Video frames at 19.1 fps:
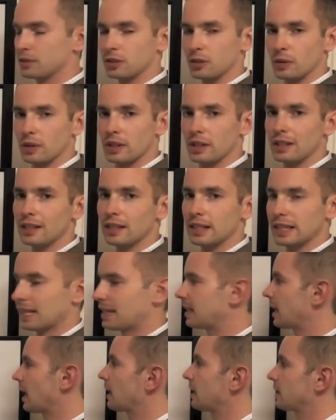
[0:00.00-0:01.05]
so he
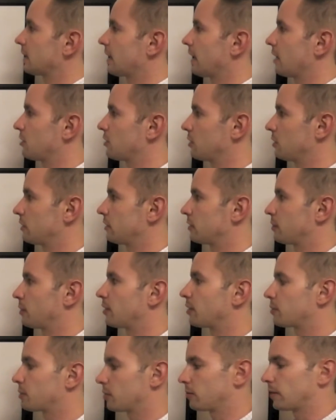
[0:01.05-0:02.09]
cannot catch
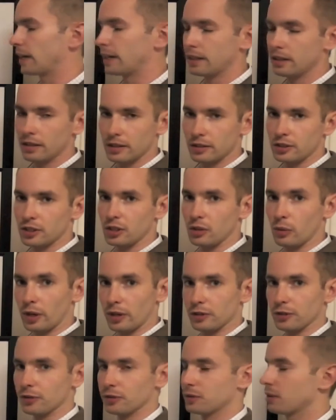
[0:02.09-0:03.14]
Elizabeth, provided that she
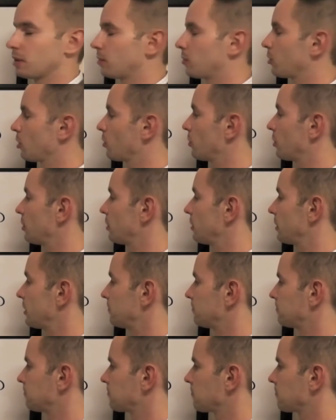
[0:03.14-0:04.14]
wagers appropriately.